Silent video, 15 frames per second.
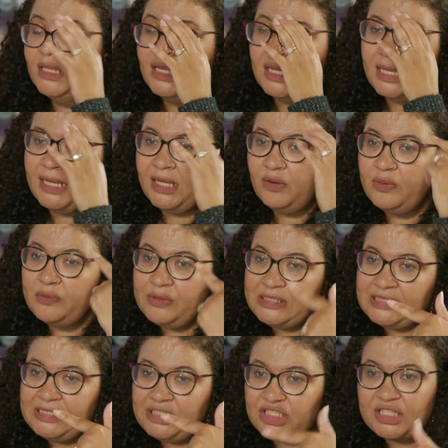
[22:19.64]
when we
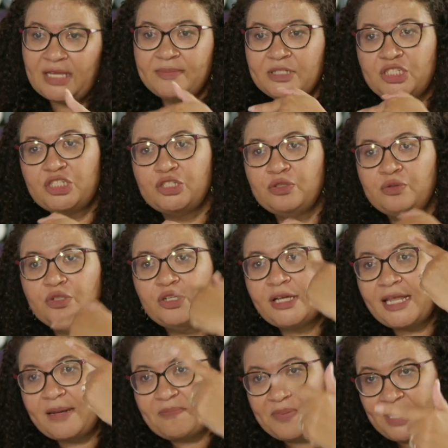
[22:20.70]
teach them to
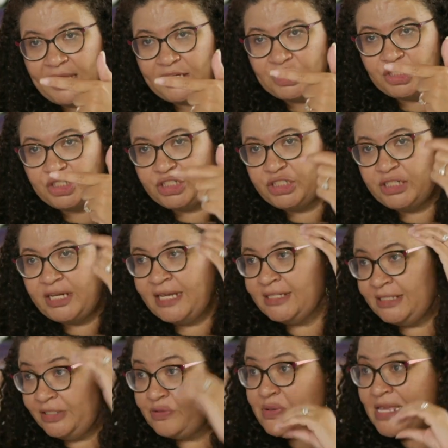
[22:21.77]
look at a picture
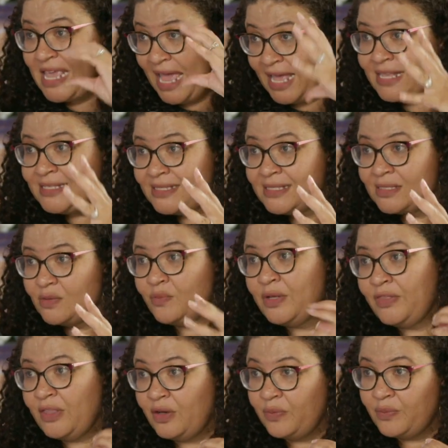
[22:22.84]
and to guess
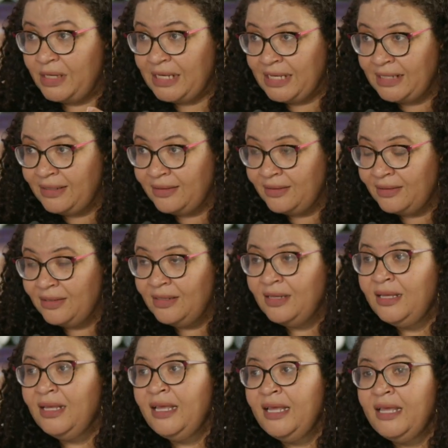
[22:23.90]
what they're reading,
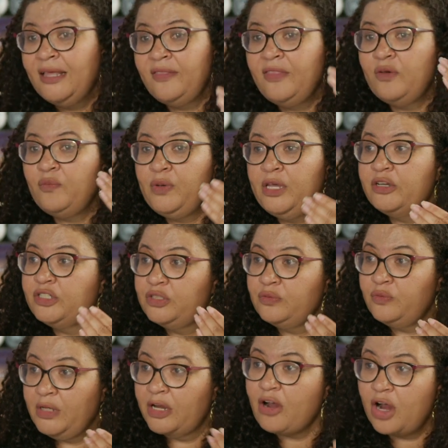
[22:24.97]
that we
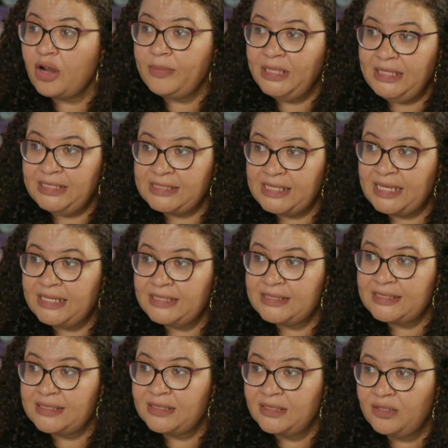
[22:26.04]
are harming these
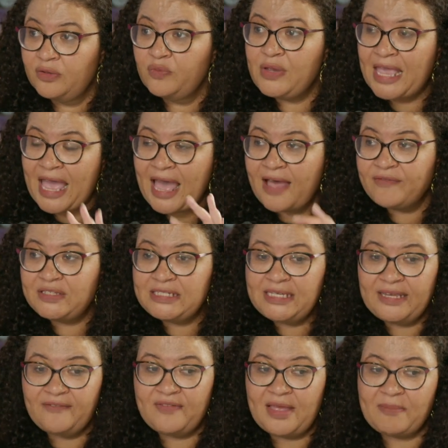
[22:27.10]
kids. We have to
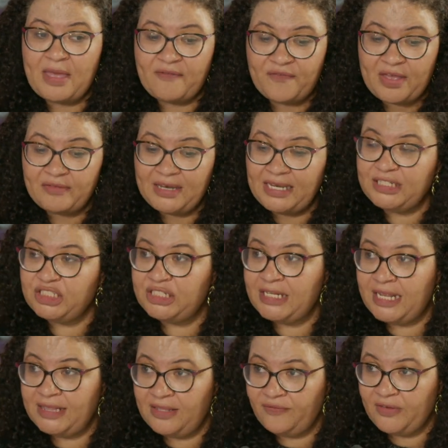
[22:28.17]
give them a foundation
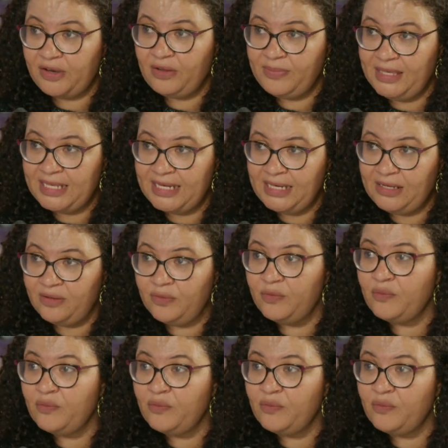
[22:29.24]
at the very beginning.